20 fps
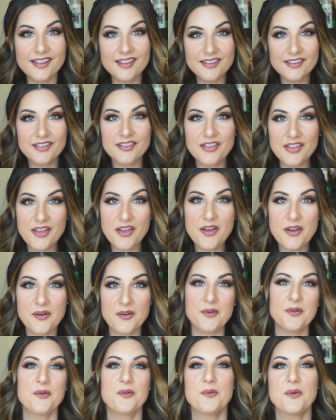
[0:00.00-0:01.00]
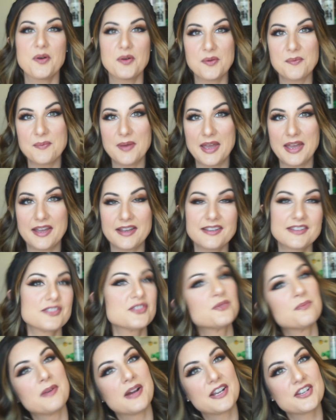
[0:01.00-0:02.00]
Hello, welcome back
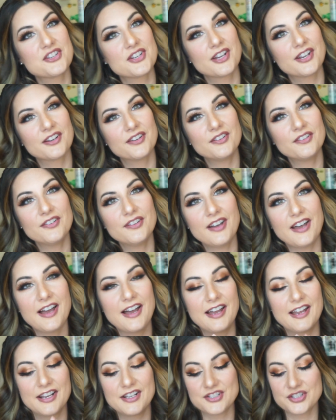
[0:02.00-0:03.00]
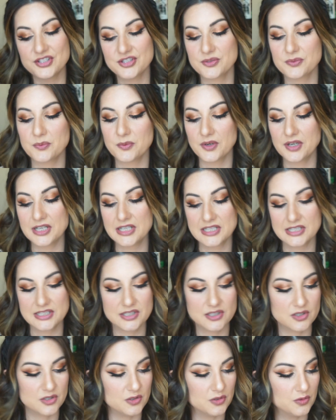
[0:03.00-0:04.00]
to my channel. I just wanted
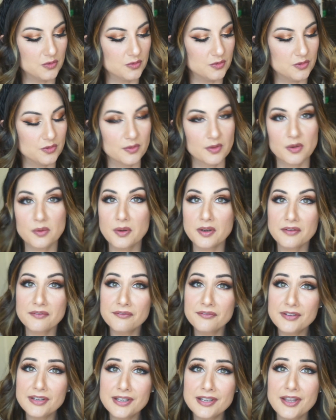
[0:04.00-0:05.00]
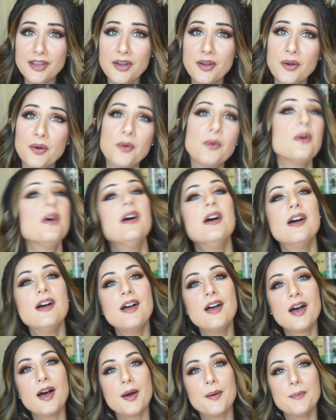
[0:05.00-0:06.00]
to do a quick video
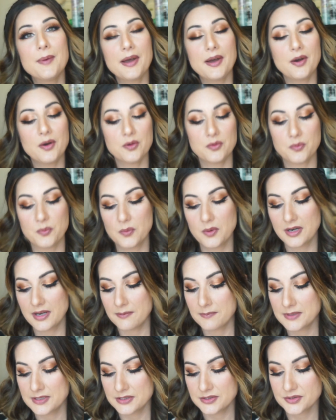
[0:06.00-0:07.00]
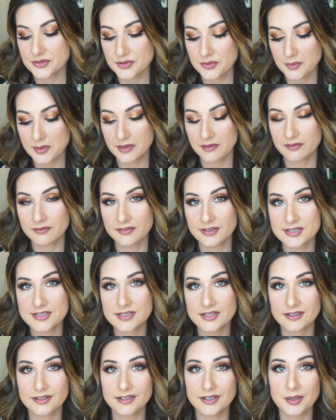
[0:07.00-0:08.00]
about what I've been doing
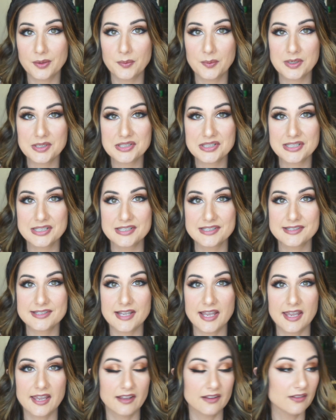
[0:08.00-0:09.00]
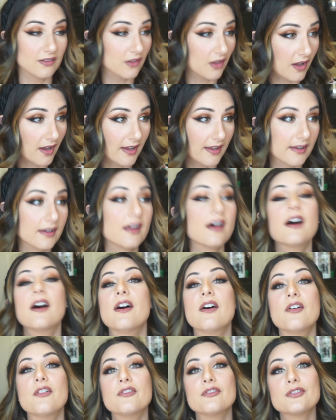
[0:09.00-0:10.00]
recently, which is a lot
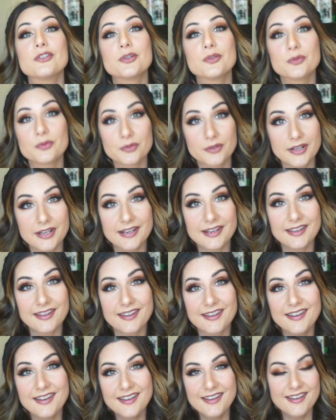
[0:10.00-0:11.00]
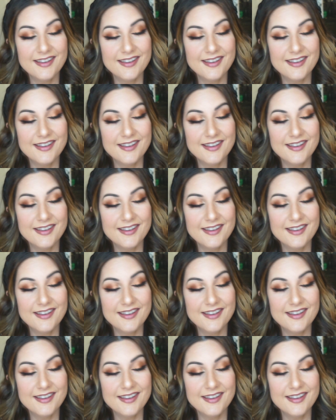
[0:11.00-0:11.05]
of reading.